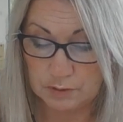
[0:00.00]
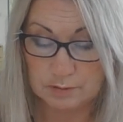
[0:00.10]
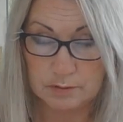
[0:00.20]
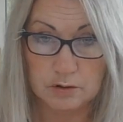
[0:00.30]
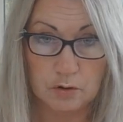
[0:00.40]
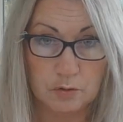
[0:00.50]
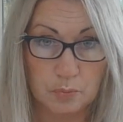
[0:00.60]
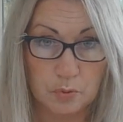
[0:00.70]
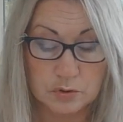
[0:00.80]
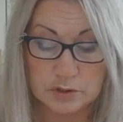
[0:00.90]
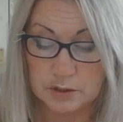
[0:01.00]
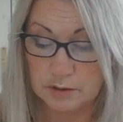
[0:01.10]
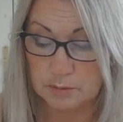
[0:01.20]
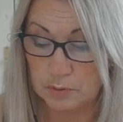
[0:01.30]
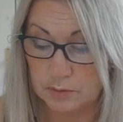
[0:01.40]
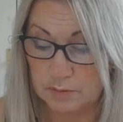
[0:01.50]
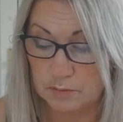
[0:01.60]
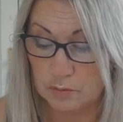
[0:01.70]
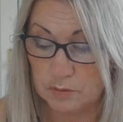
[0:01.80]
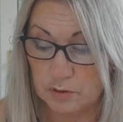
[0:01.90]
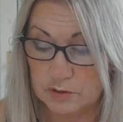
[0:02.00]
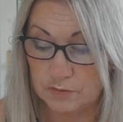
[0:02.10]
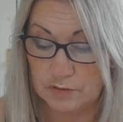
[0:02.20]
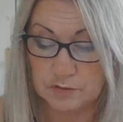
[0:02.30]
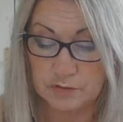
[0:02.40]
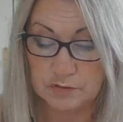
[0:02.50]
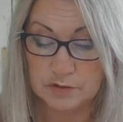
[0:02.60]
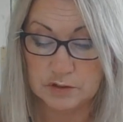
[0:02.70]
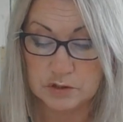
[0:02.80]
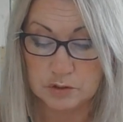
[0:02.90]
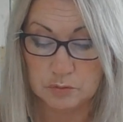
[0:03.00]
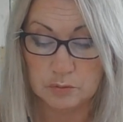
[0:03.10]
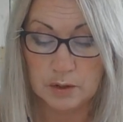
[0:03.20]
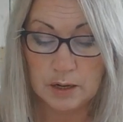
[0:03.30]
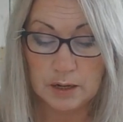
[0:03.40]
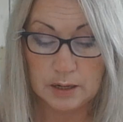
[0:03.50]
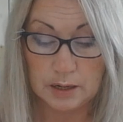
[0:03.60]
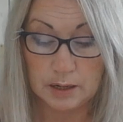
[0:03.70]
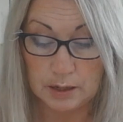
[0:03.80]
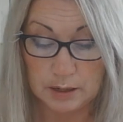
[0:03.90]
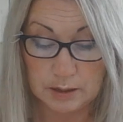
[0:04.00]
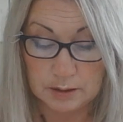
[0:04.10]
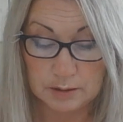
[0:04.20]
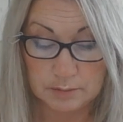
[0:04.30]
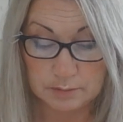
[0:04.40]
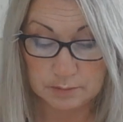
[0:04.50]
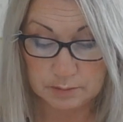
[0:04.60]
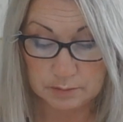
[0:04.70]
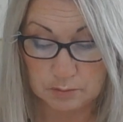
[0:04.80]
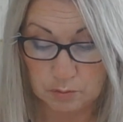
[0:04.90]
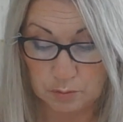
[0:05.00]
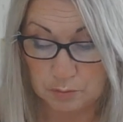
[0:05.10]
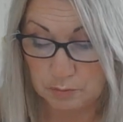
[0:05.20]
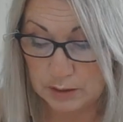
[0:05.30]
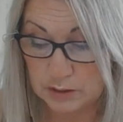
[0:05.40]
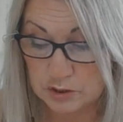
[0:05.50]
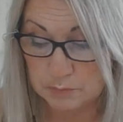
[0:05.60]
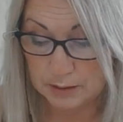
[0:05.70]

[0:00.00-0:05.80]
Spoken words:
That's another protein in the blood. So 35 to 52 is the normal range.